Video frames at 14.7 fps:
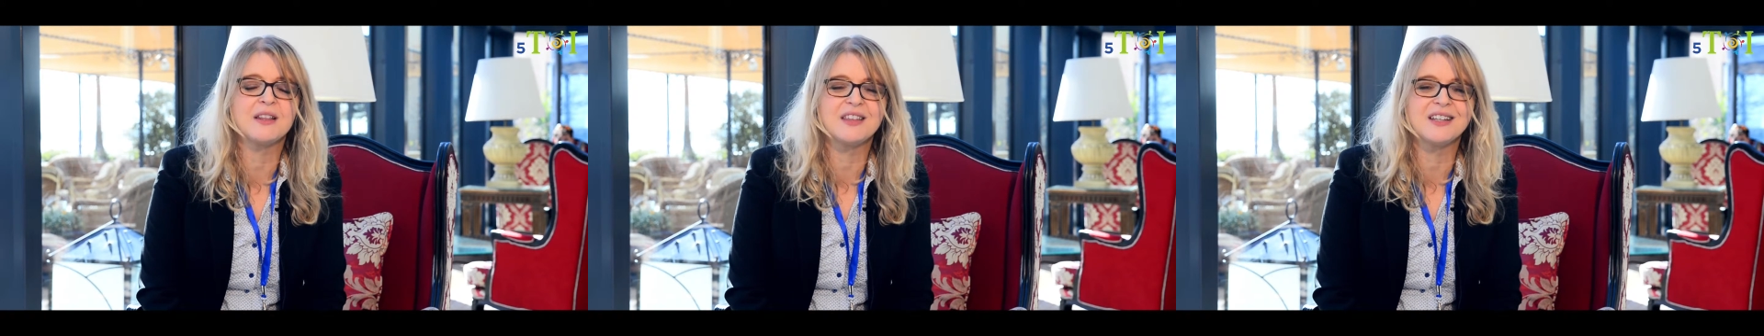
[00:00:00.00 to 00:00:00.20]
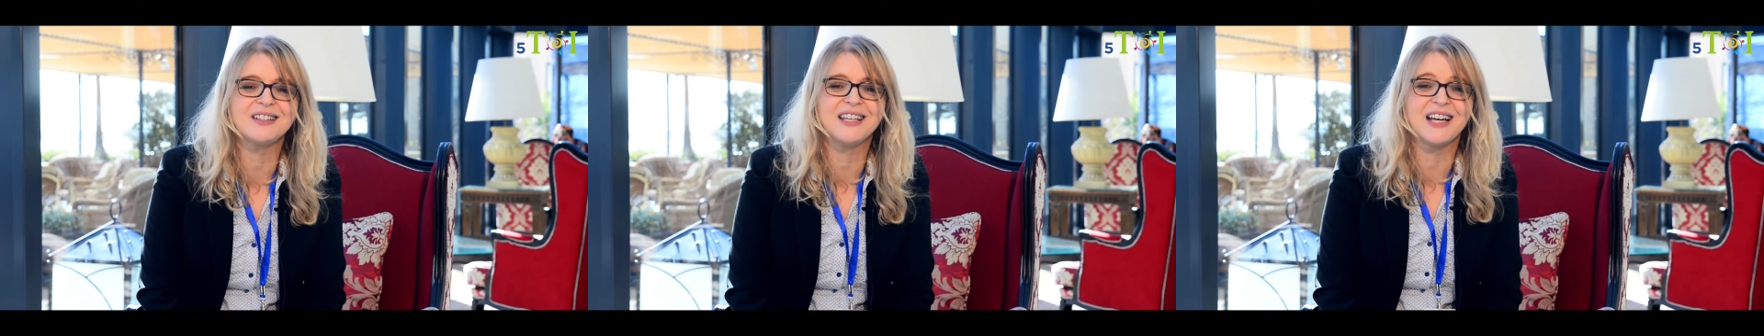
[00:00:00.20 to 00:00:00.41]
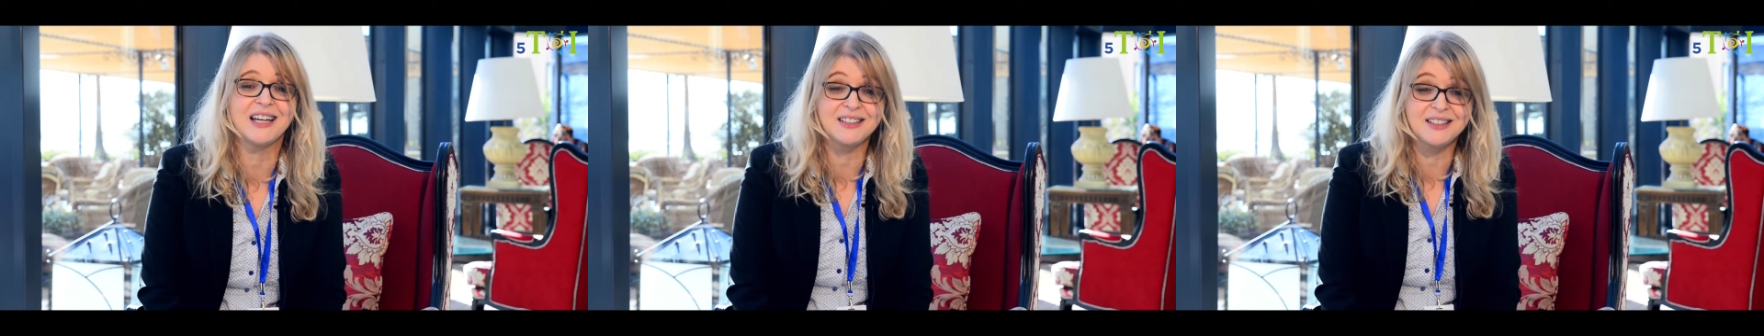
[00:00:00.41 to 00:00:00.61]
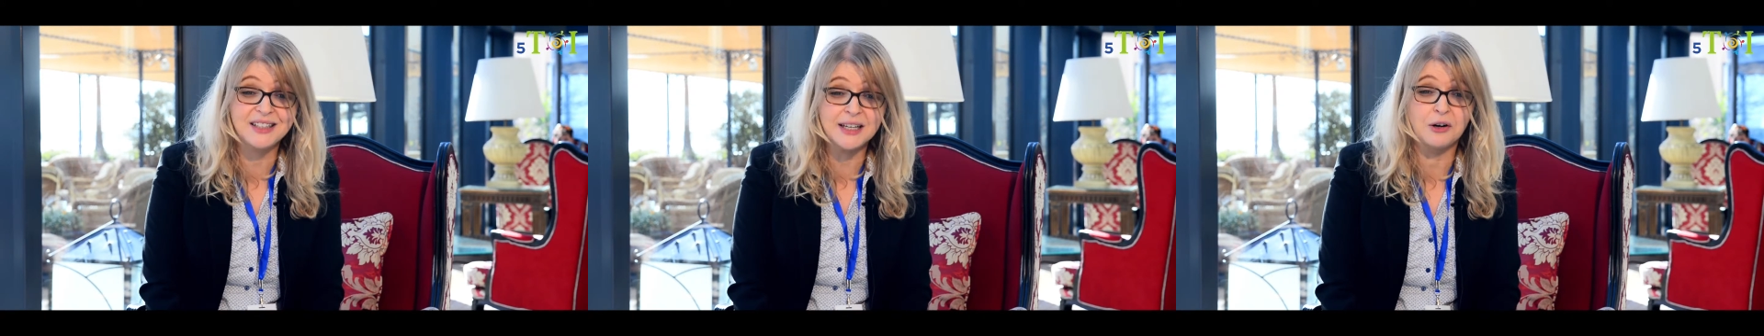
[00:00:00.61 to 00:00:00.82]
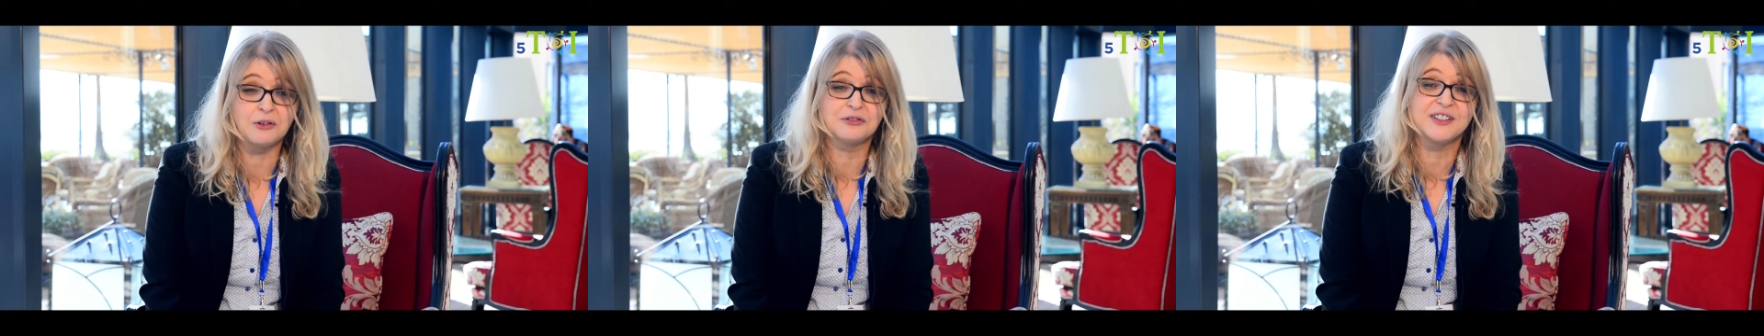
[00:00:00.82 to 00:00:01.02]
I think the
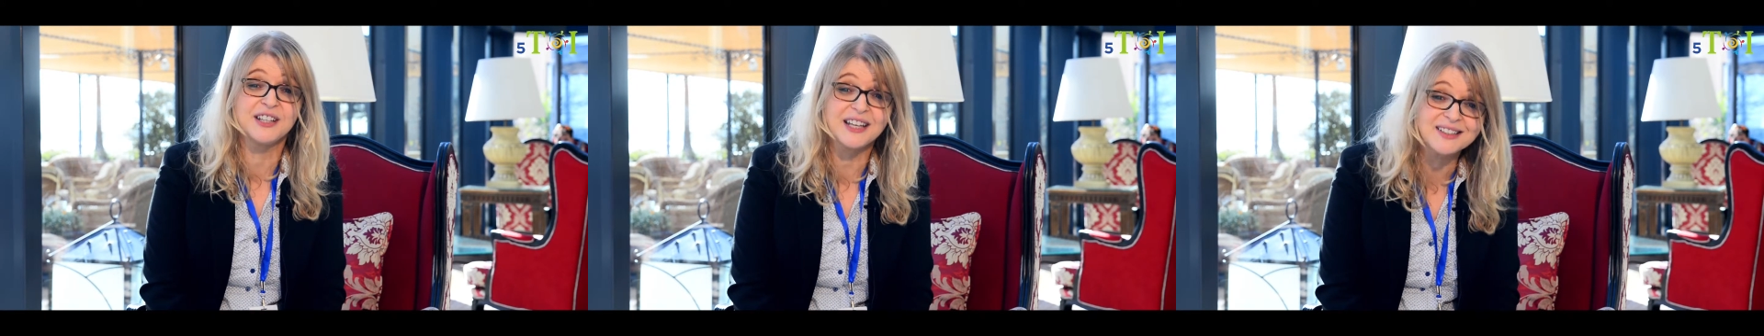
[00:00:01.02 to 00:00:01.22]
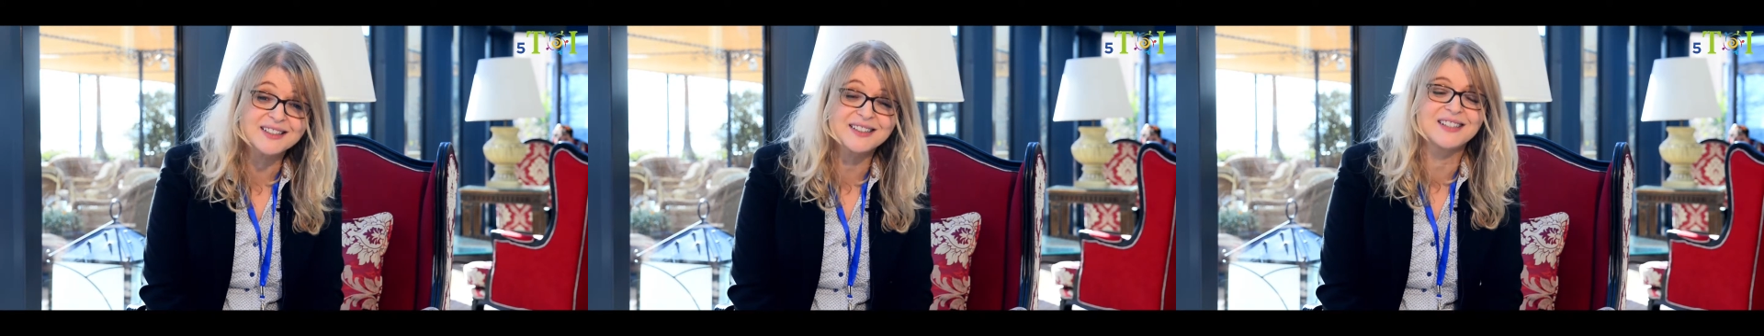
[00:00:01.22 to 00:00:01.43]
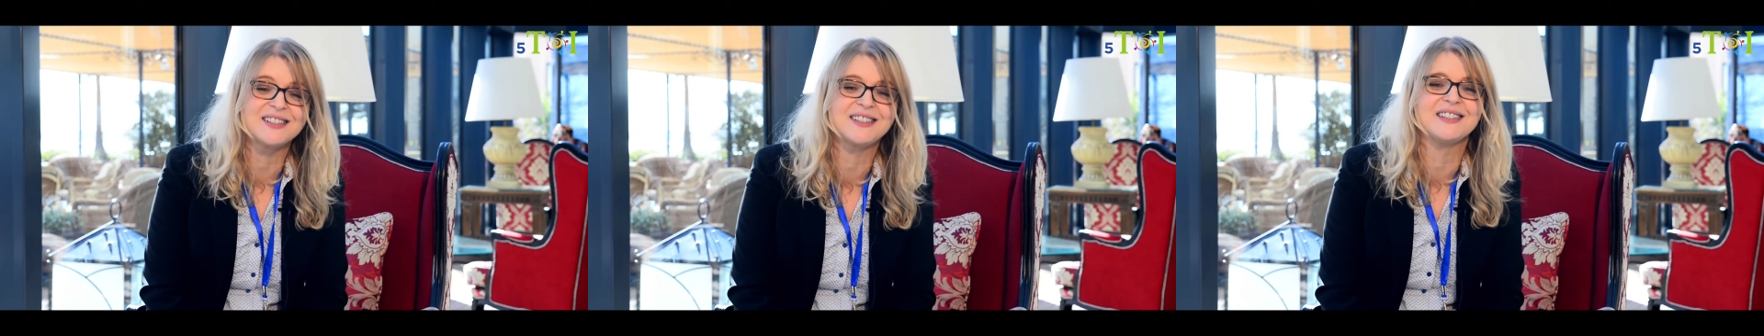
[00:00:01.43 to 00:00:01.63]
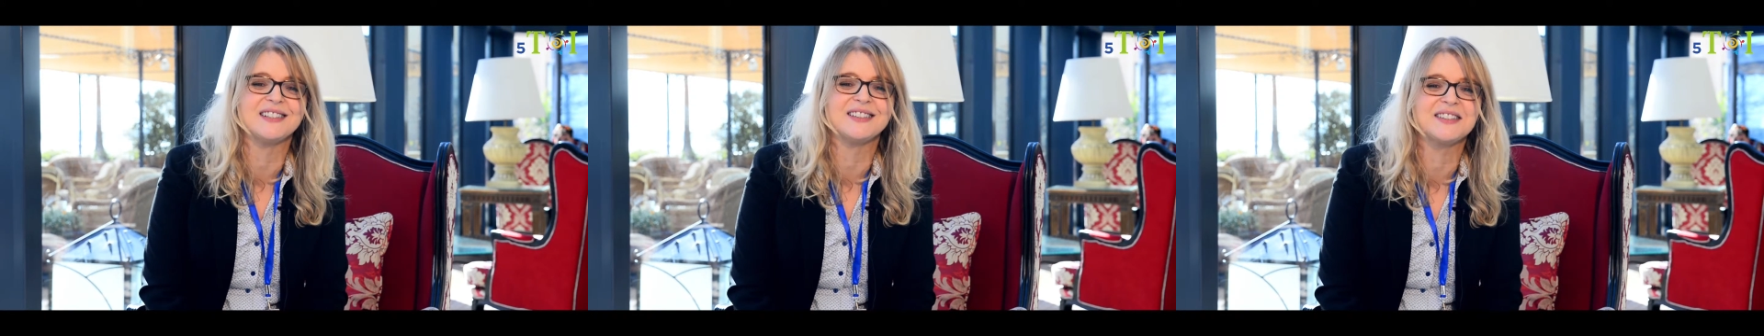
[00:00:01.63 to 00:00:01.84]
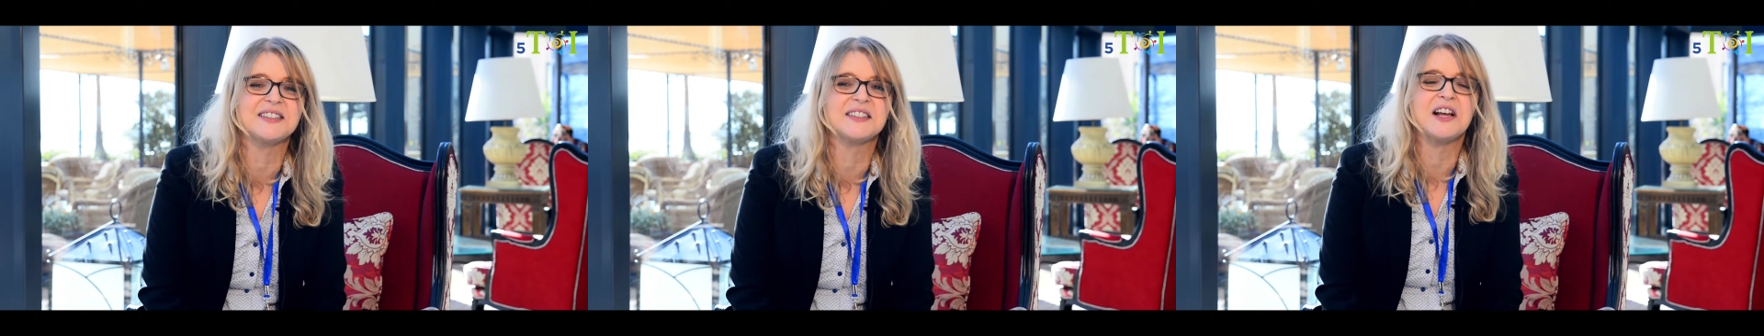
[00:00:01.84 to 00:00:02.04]
idea of Nexus
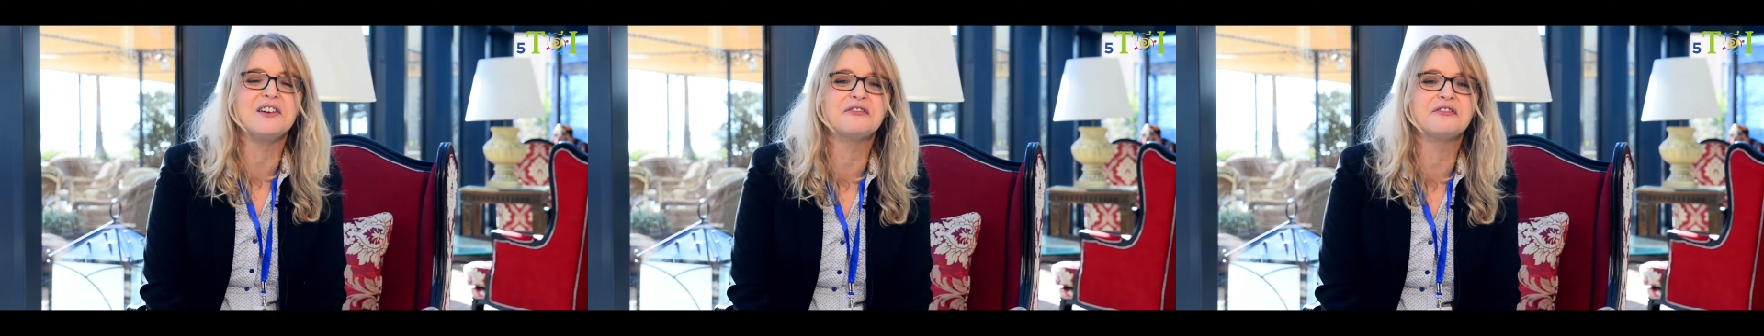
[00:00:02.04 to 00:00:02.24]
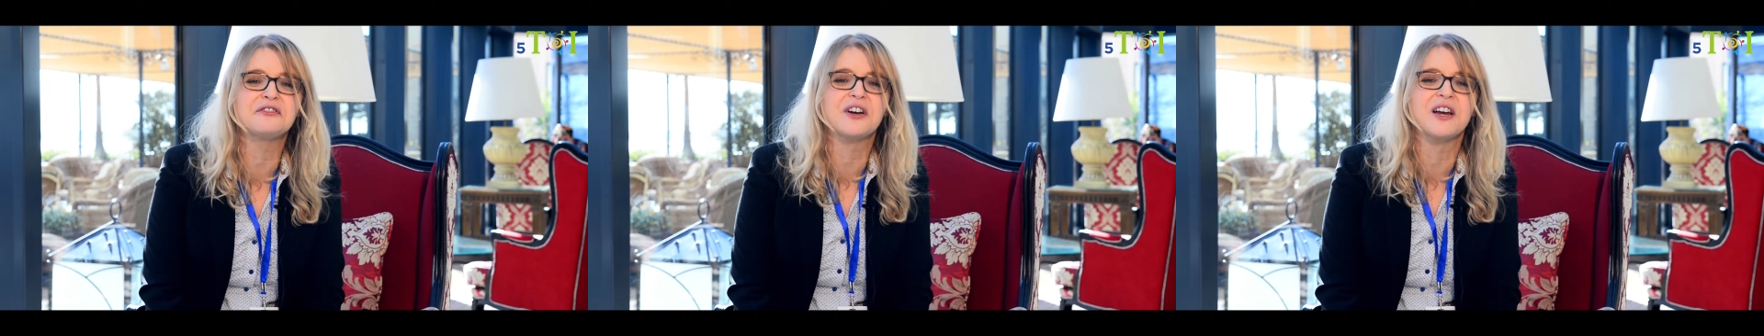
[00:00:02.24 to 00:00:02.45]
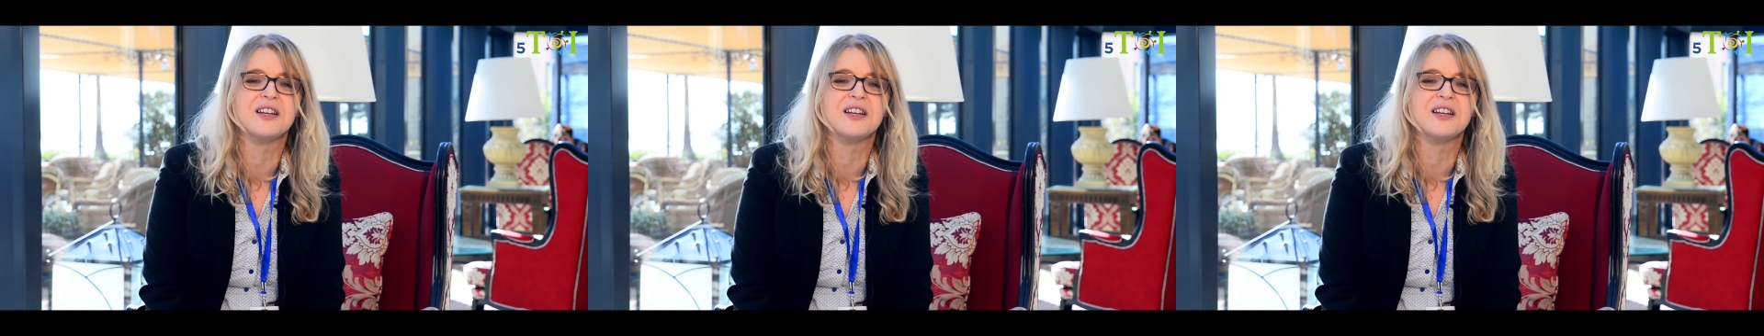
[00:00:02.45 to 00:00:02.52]
itself